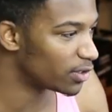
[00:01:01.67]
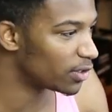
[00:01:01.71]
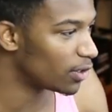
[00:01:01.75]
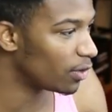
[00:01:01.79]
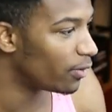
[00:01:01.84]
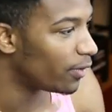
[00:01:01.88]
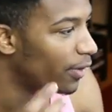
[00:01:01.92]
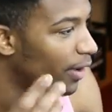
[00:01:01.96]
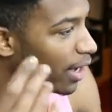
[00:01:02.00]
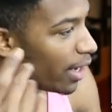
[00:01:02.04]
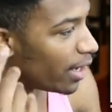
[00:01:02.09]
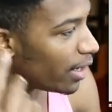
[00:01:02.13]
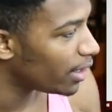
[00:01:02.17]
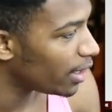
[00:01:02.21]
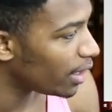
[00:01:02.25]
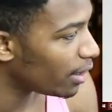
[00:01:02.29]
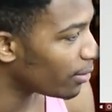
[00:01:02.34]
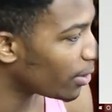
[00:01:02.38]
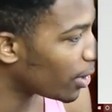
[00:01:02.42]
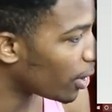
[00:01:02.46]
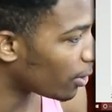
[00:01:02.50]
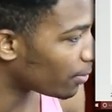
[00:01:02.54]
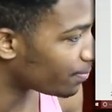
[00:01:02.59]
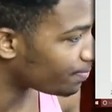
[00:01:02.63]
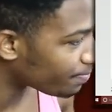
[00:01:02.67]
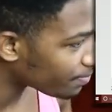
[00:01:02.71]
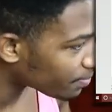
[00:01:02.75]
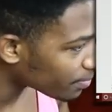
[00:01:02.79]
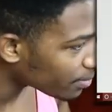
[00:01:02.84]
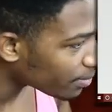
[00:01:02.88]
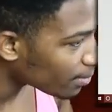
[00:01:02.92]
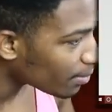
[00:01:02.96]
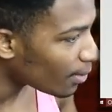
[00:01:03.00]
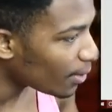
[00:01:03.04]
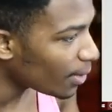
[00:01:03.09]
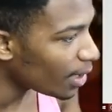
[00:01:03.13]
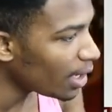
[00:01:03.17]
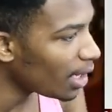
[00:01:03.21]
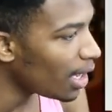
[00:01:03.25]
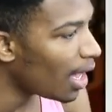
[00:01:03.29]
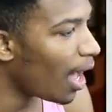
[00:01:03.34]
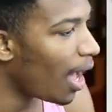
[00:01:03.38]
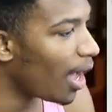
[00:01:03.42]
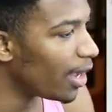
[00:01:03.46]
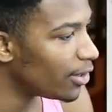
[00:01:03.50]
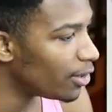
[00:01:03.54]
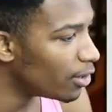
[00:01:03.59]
So here we go. I